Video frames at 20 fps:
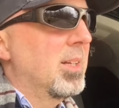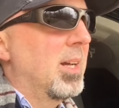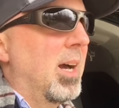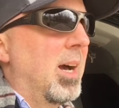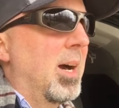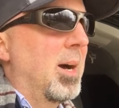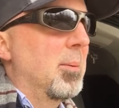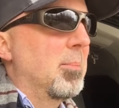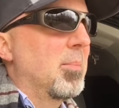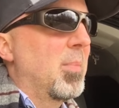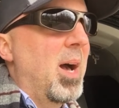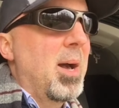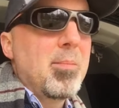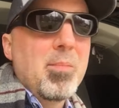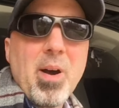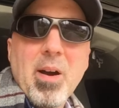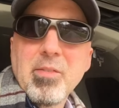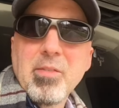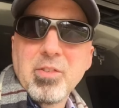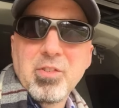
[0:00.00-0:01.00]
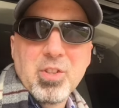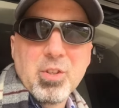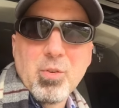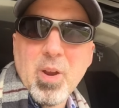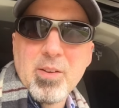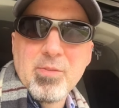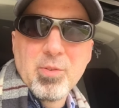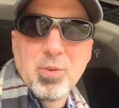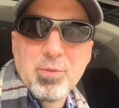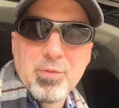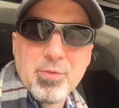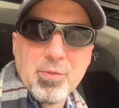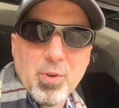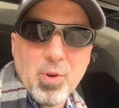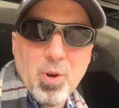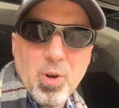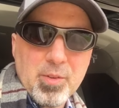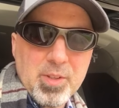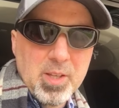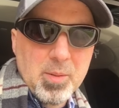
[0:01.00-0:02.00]
I'm obviously grateful for
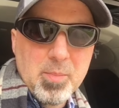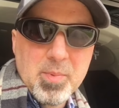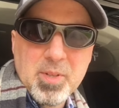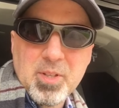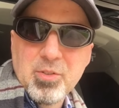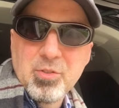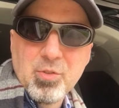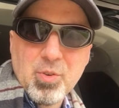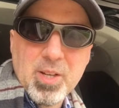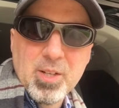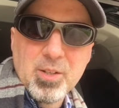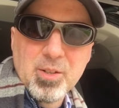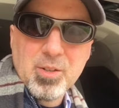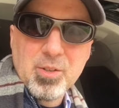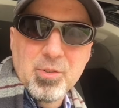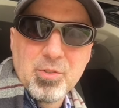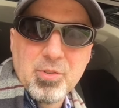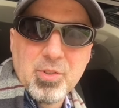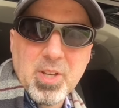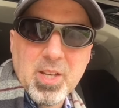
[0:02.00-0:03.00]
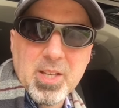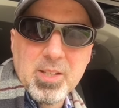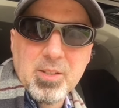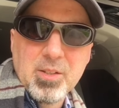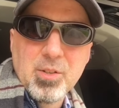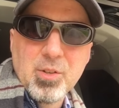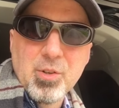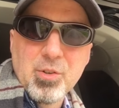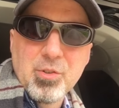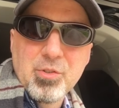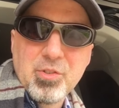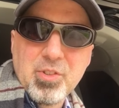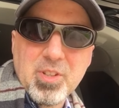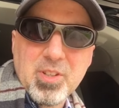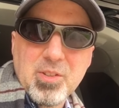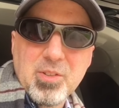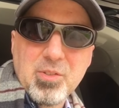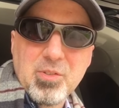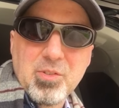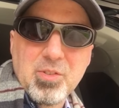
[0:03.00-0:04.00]
all the administrators and
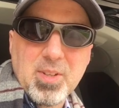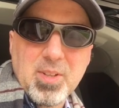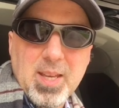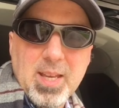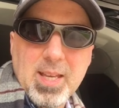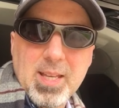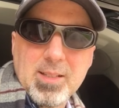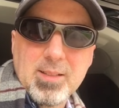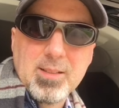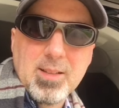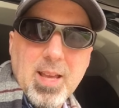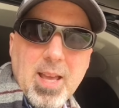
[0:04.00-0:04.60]
nurses and